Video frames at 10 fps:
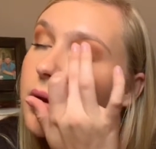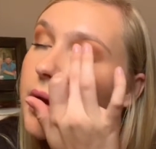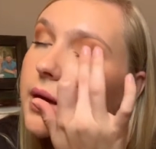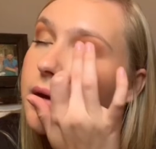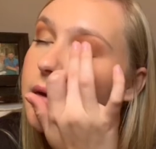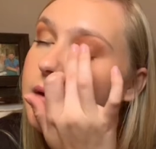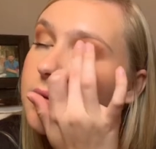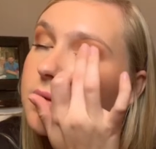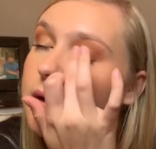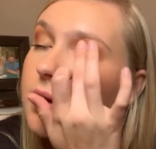I
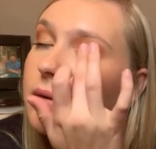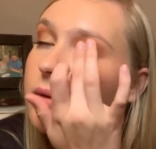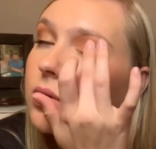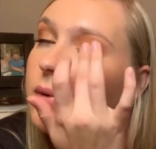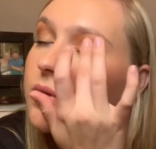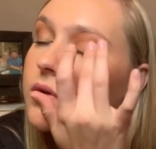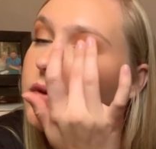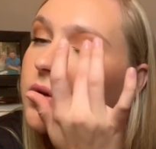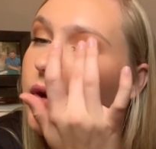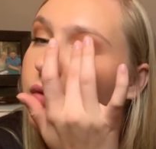don't know about this
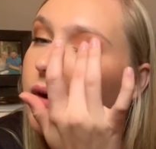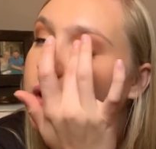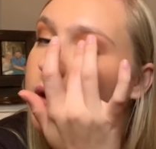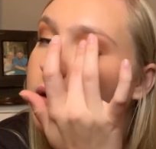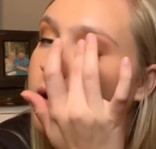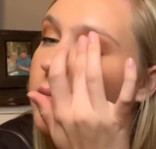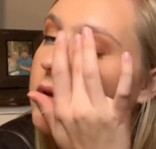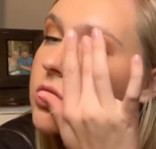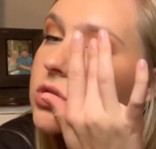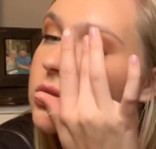shade if I like it that
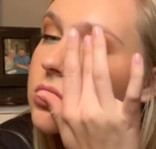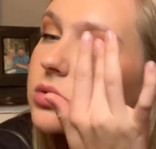much.